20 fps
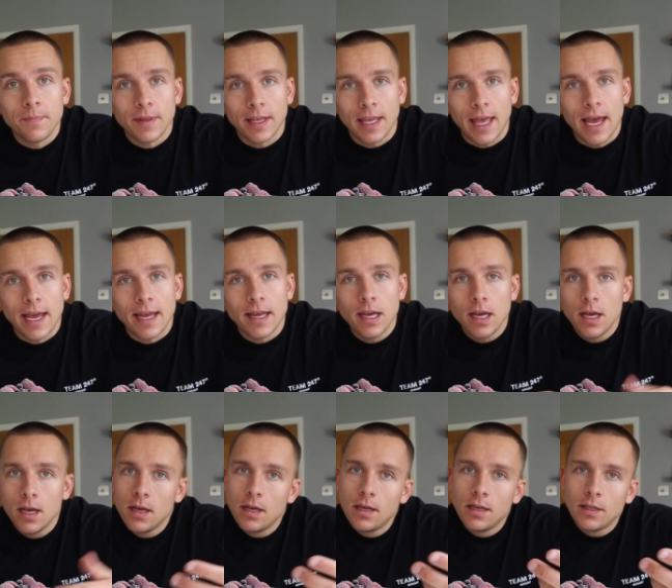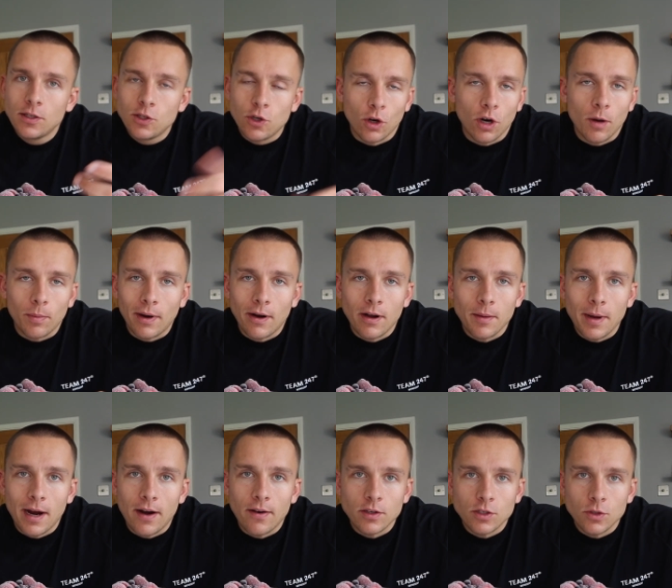okay? Chocolate brownie
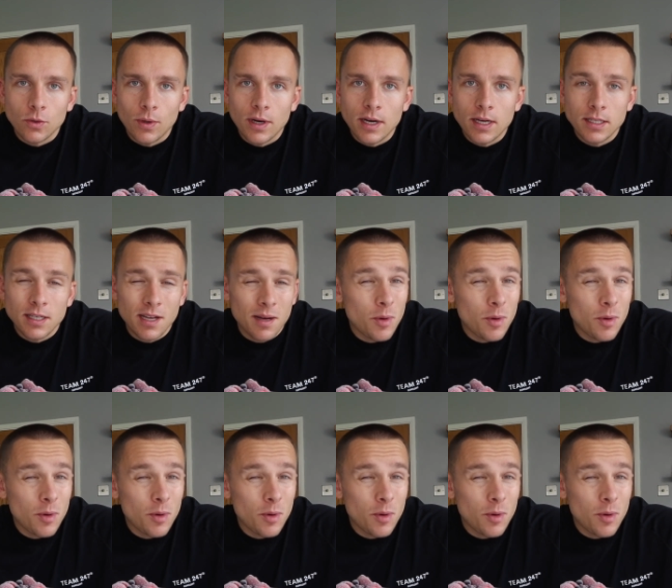batter as always.